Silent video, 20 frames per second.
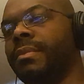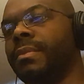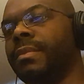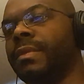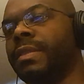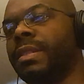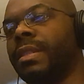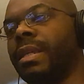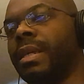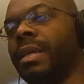
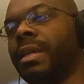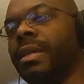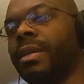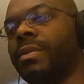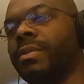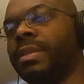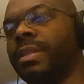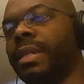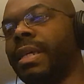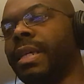What the hell
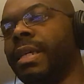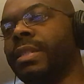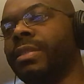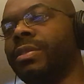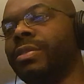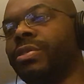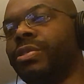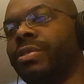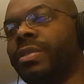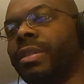was that?
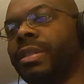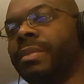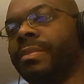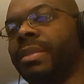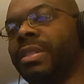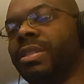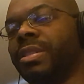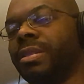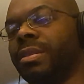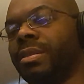Instant
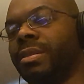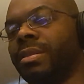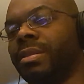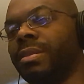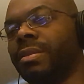transmission?